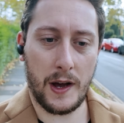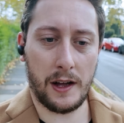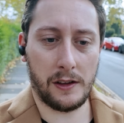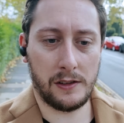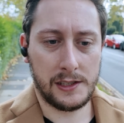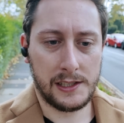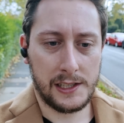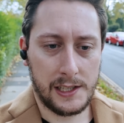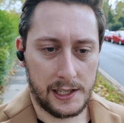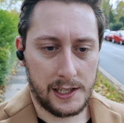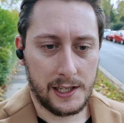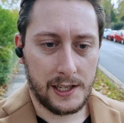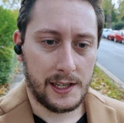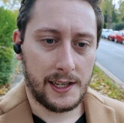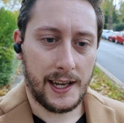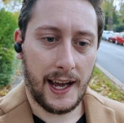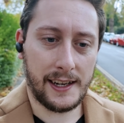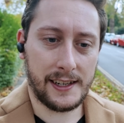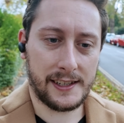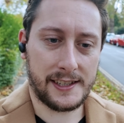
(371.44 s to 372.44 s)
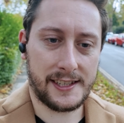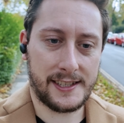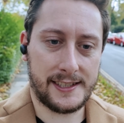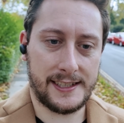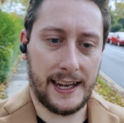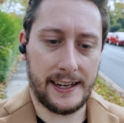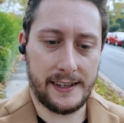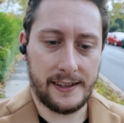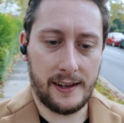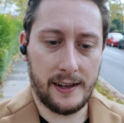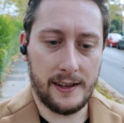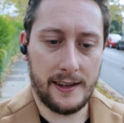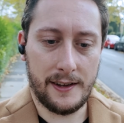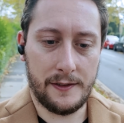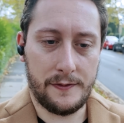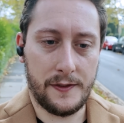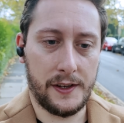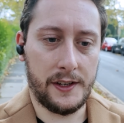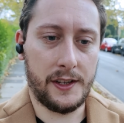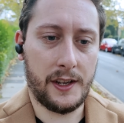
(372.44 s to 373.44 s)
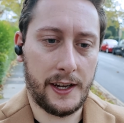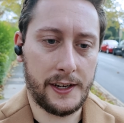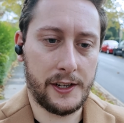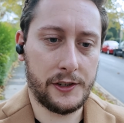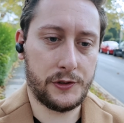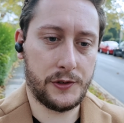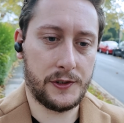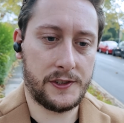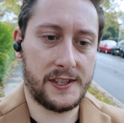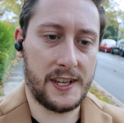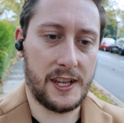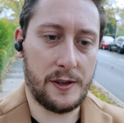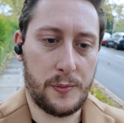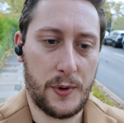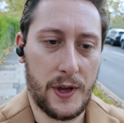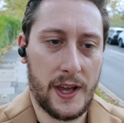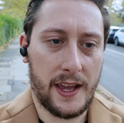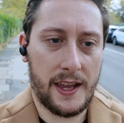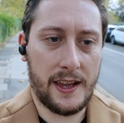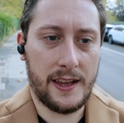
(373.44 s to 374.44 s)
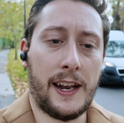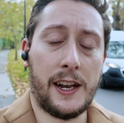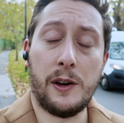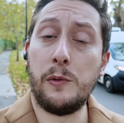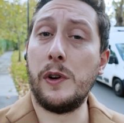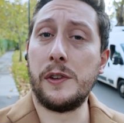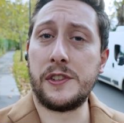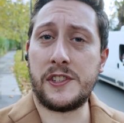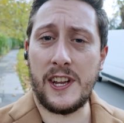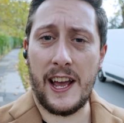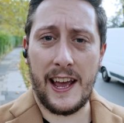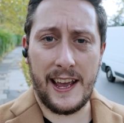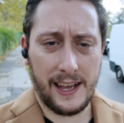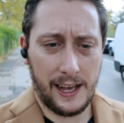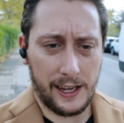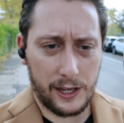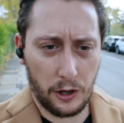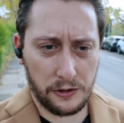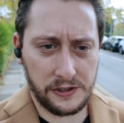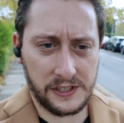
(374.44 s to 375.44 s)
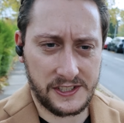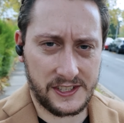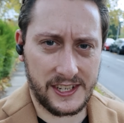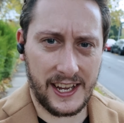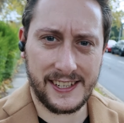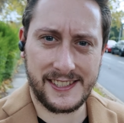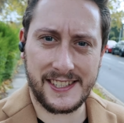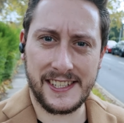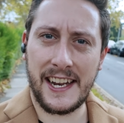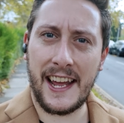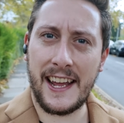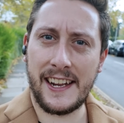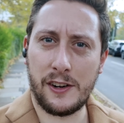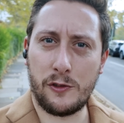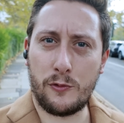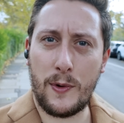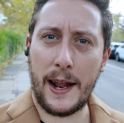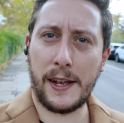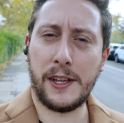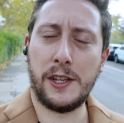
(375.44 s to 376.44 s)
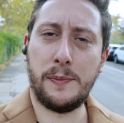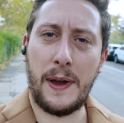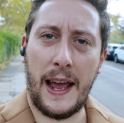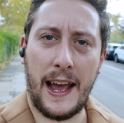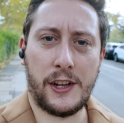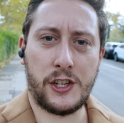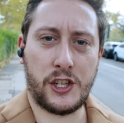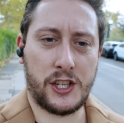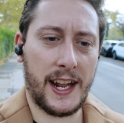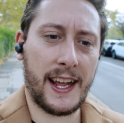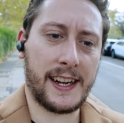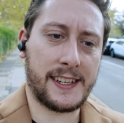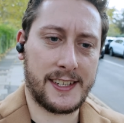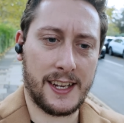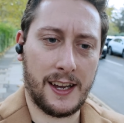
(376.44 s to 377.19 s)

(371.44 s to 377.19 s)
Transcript: well. And a Stantler for 900 CP. I will say, I got this yesterday in a random hatch and egg